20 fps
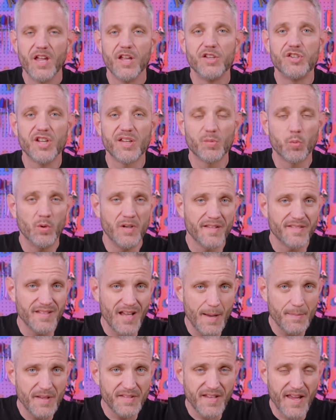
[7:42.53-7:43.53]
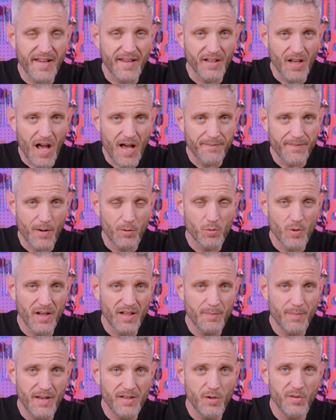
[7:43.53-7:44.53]
Just when it's time to take it off, I would
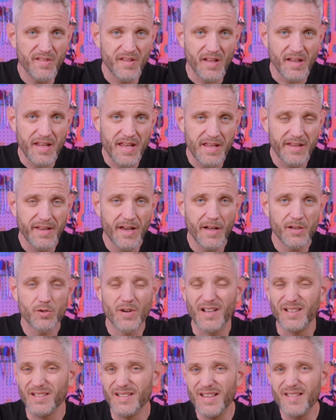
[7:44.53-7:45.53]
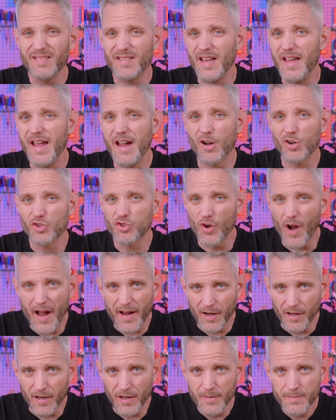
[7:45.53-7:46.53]
recommend using a heat gun or at least a hair
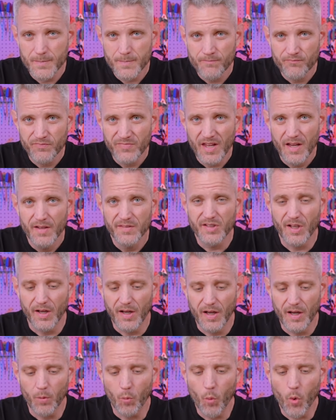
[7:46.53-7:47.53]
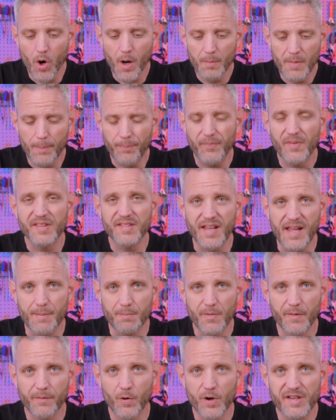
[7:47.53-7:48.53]
dryer to warm up the
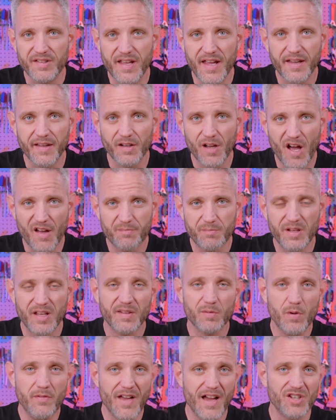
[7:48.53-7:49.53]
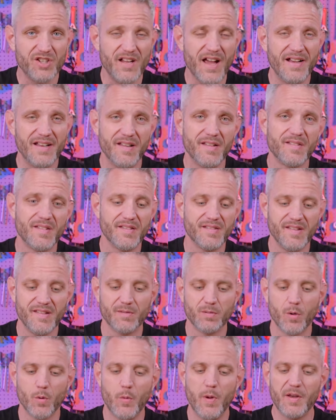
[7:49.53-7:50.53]
tape before you take it off because we've actually had instances
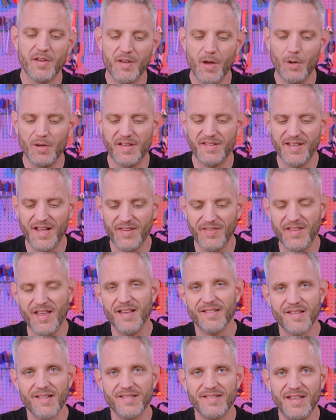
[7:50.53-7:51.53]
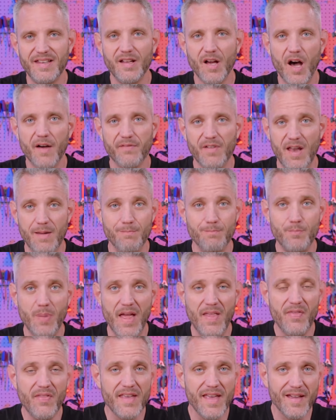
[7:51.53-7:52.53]
where we go to take the SSD off and
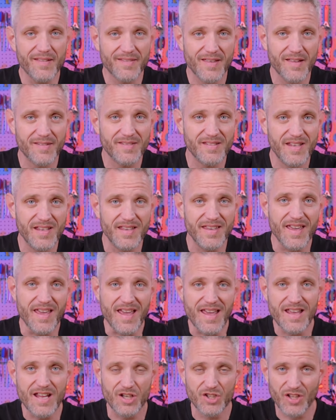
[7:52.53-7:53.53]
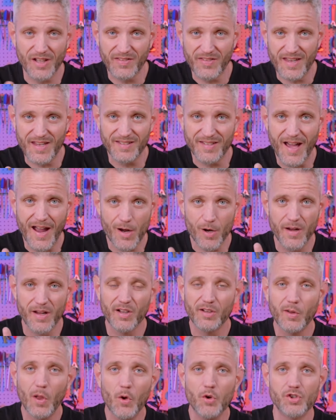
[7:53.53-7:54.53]
bend the SSD cage, like the entire
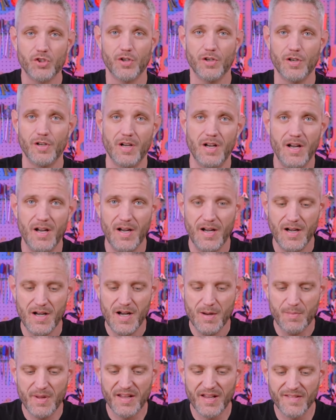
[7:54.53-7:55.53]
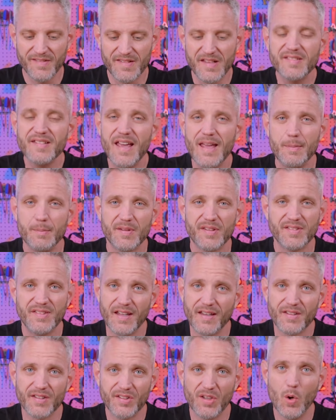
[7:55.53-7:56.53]
enclosure, because the tape
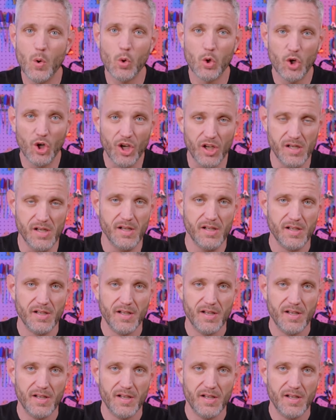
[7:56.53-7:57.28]
sticks so good.